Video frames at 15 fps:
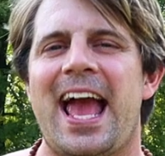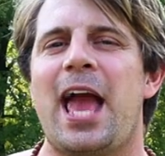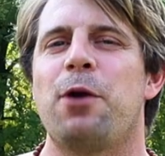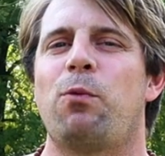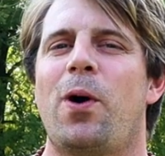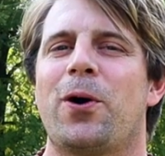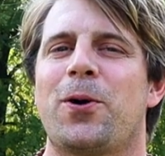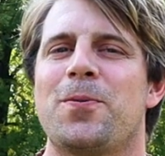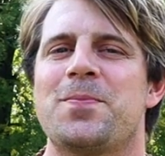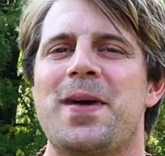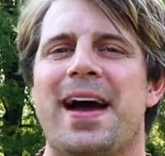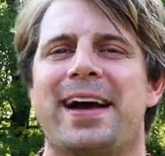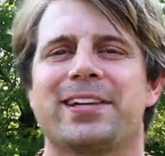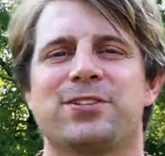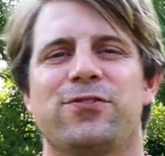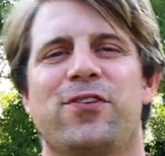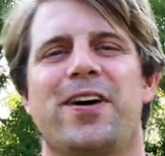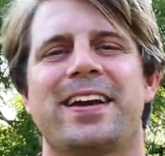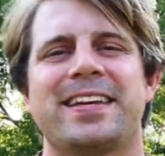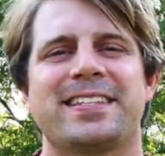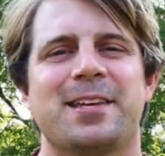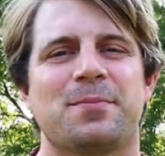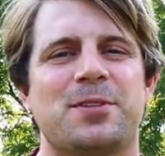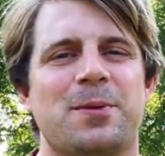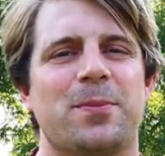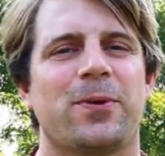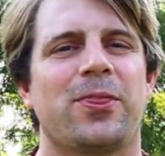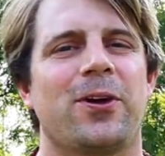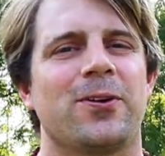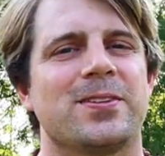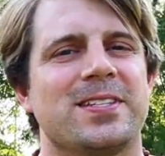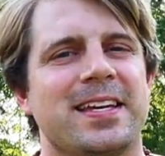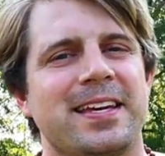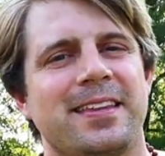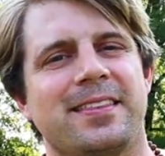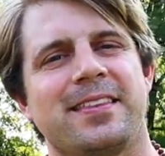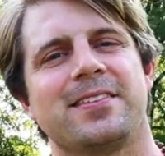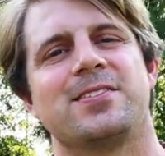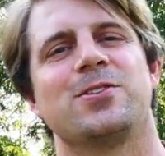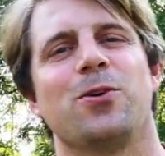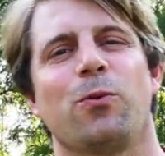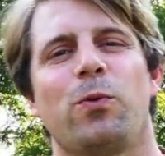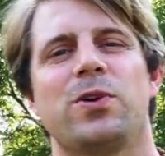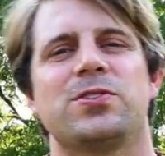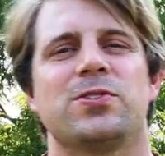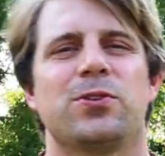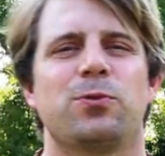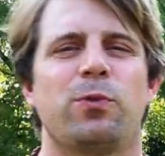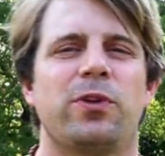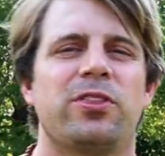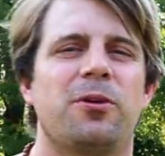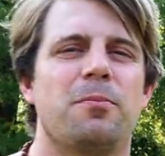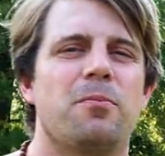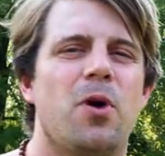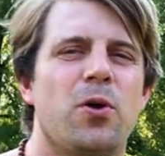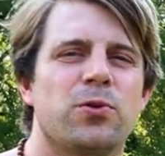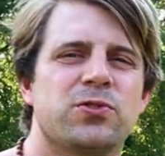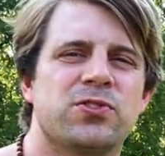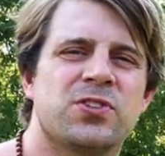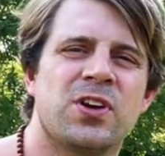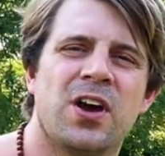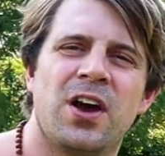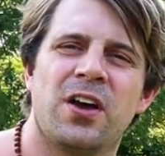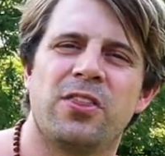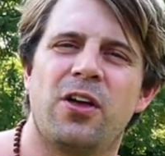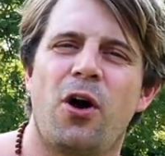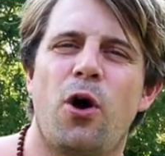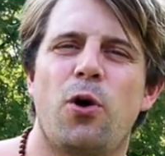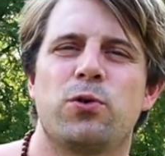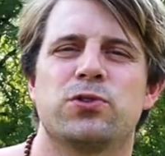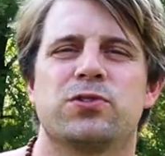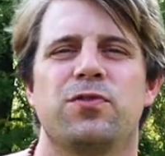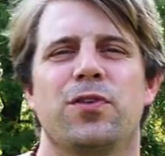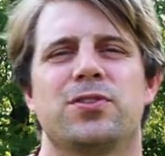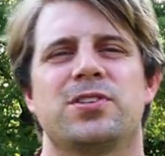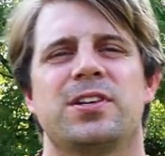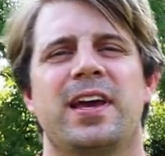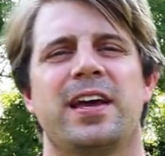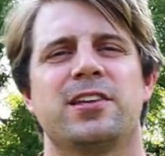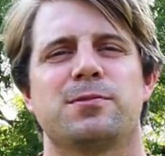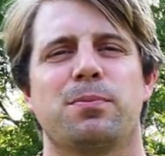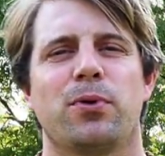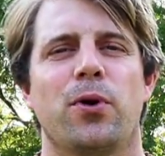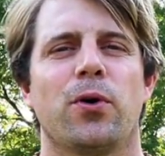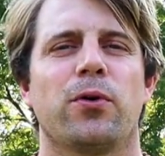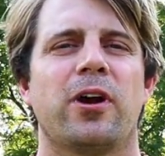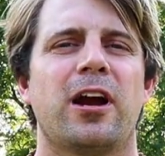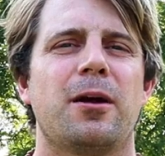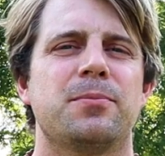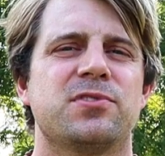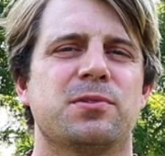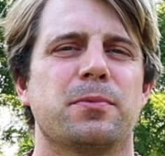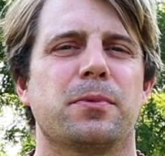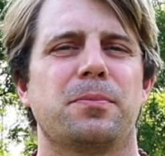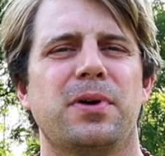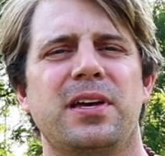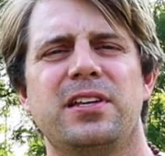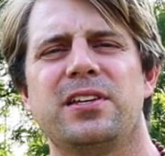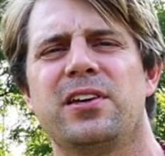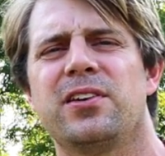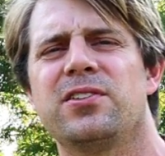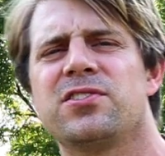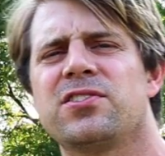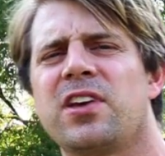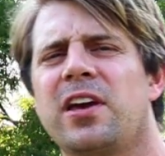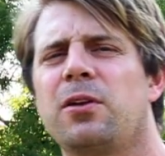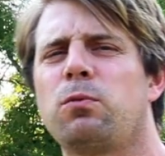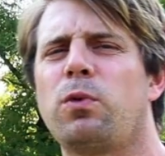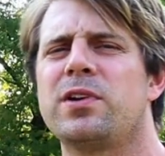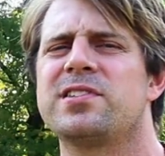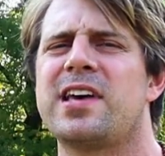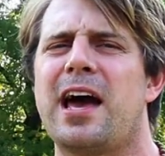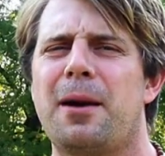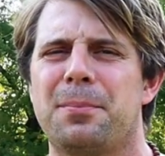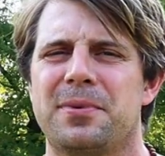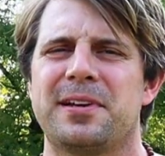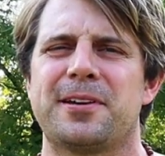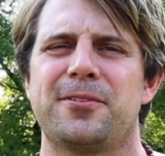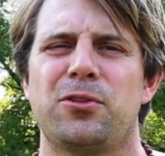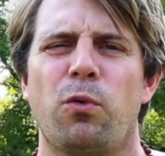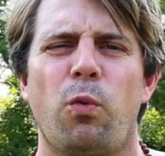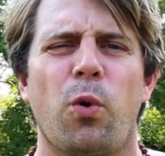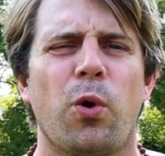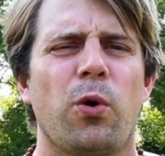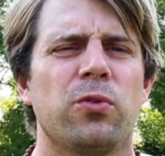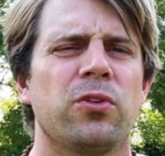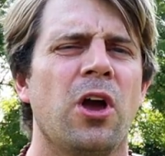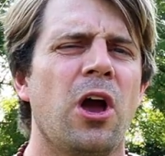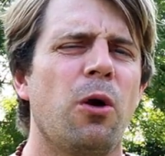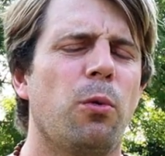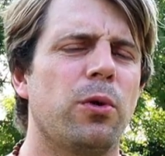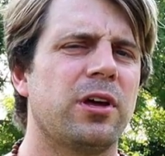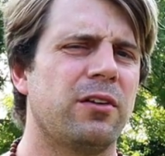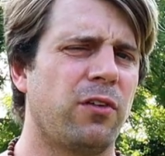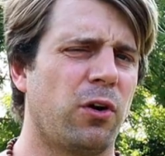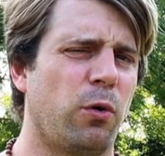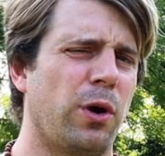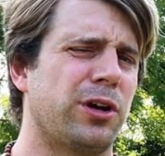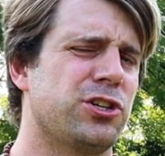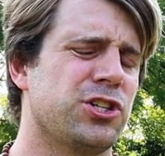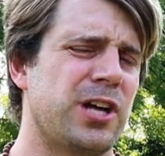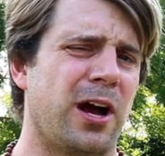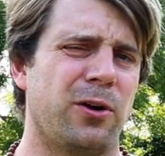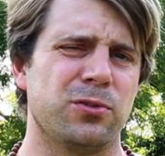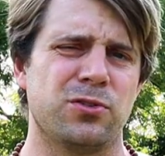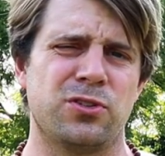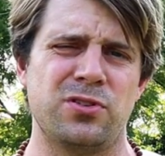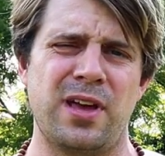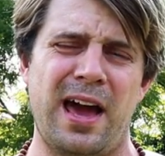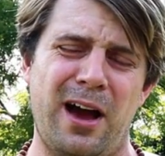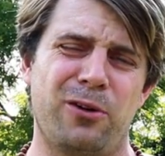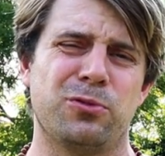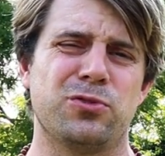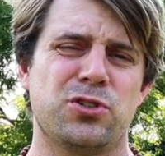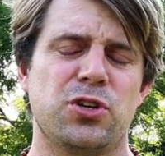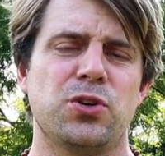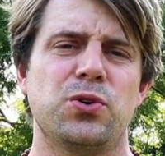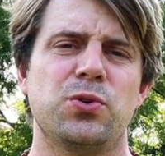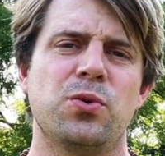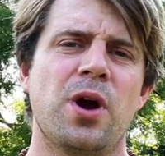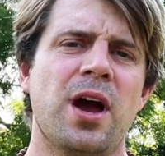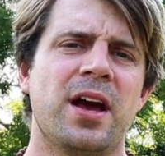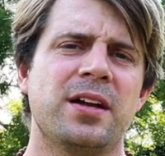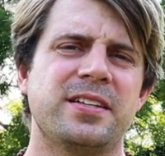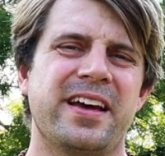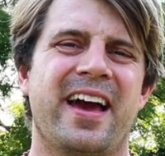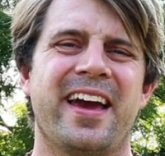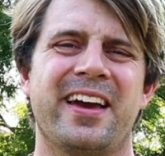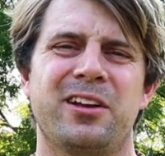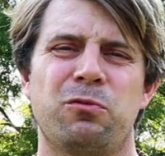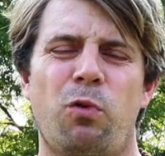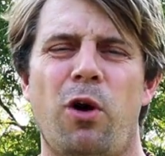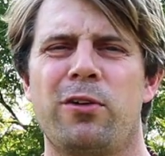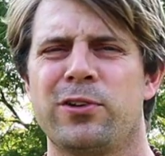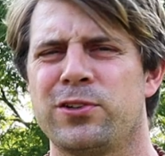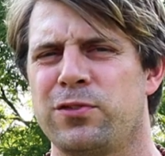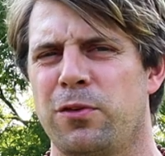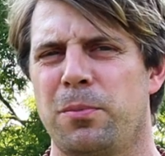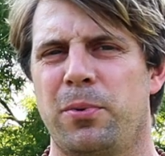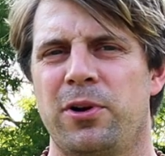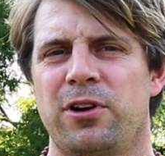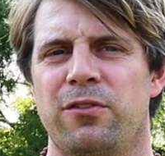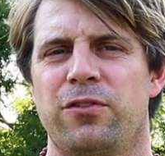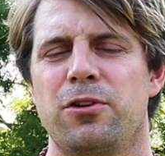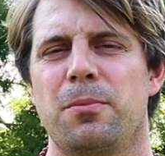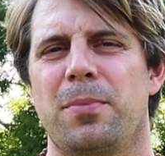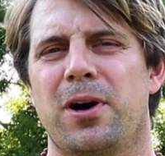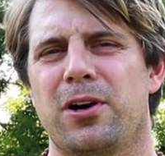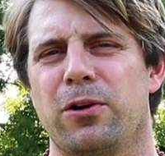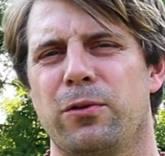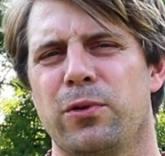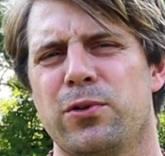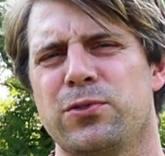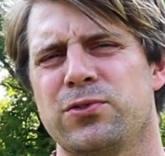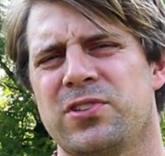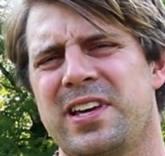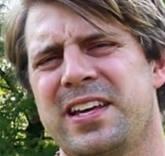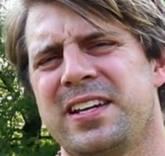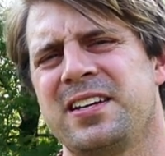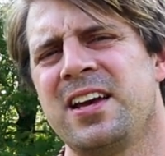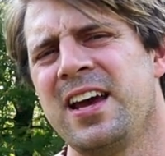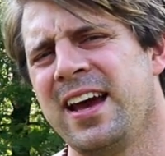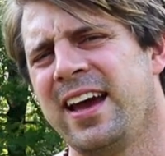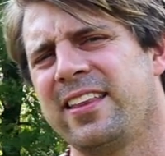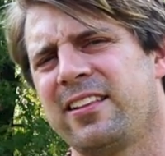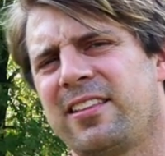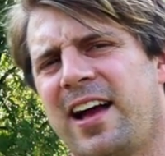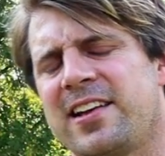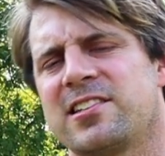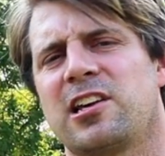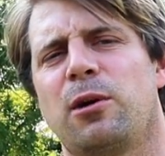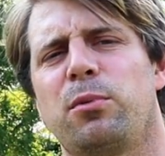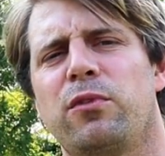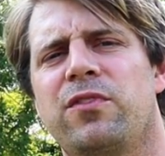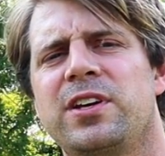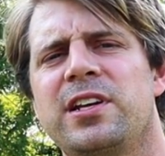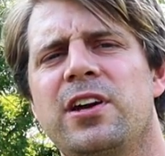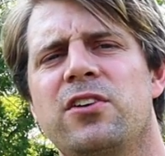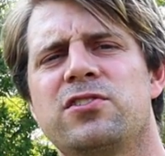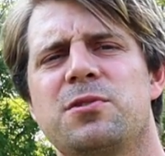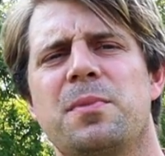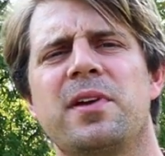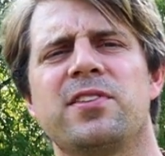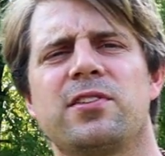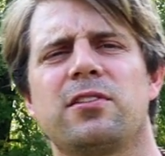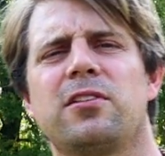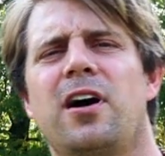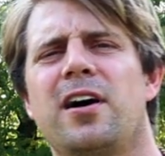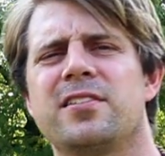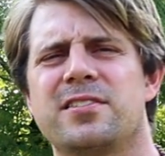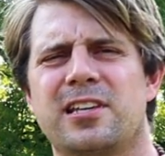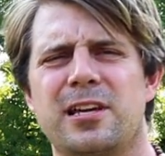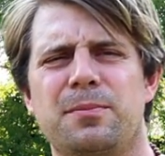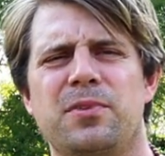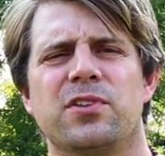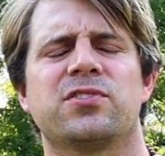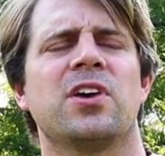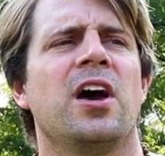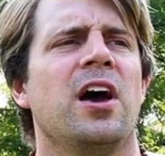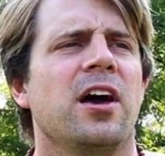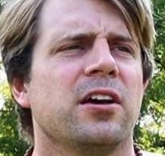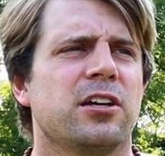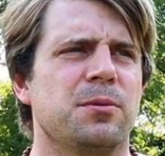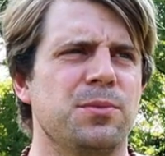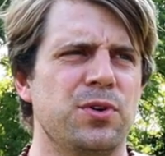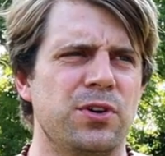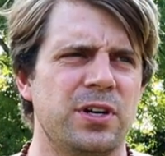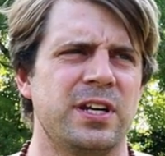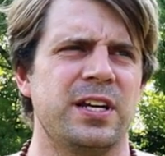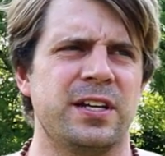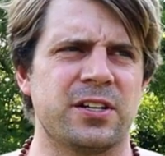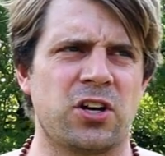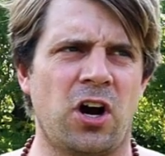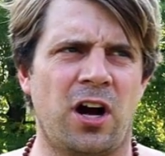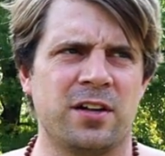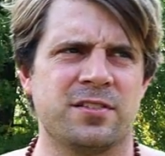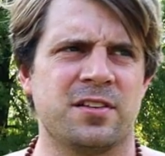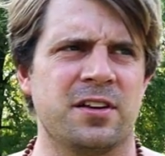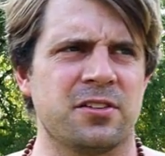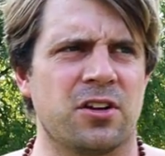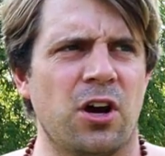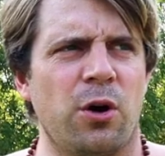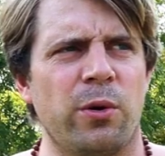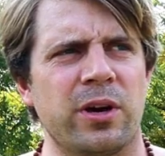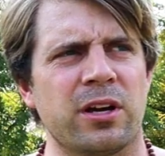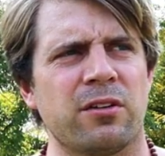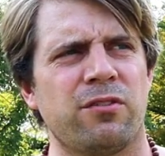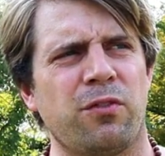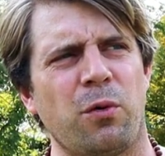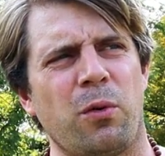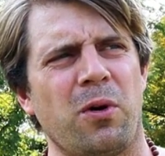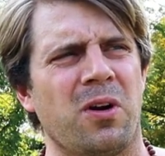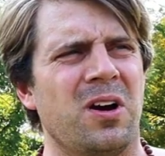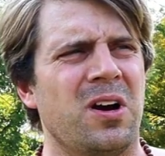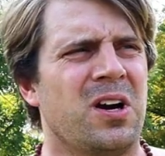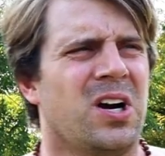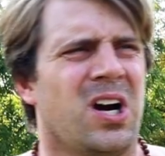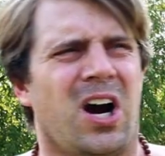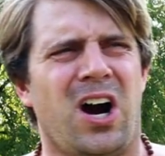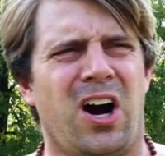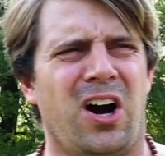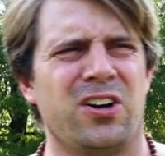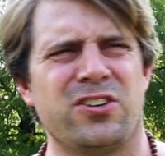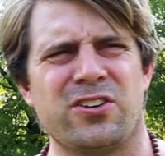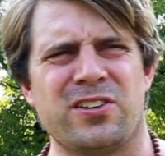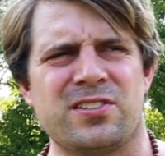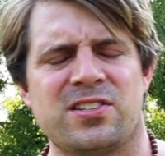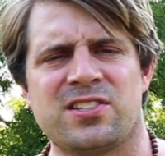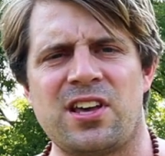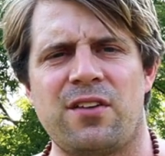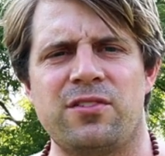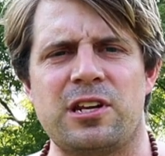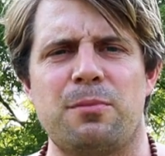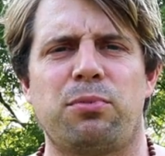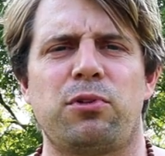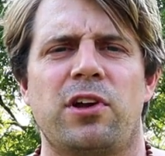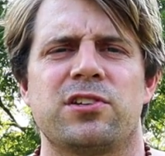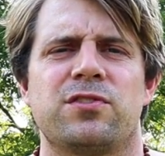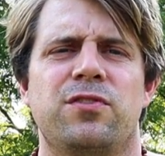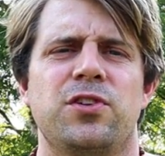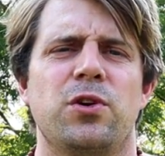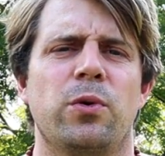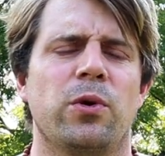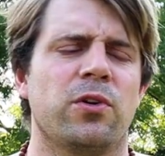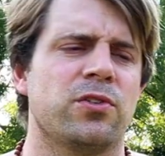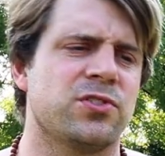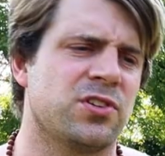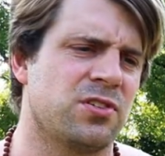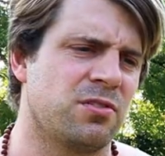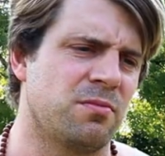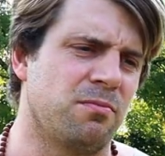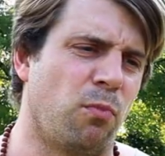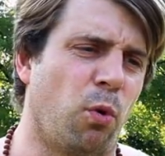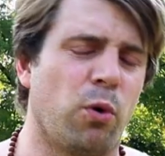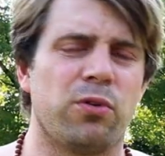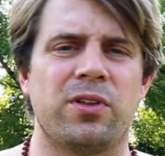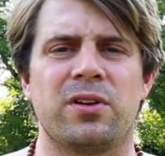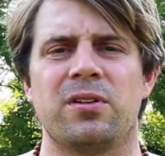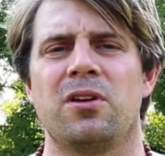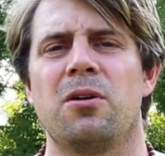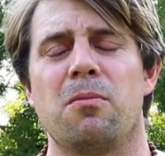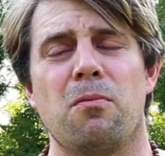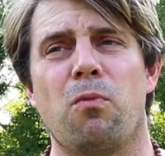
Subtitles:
Hey, welcome back. It's Friday, September 13th. It's your wizard with the most, the host for today's program. Some opinions and what's happening in the world. We'll give a quick shout out to Diane Wallace for putting a few buckaroos in the last couple videos. It means a lot to keep this community and content going for 170 plus viewers. More than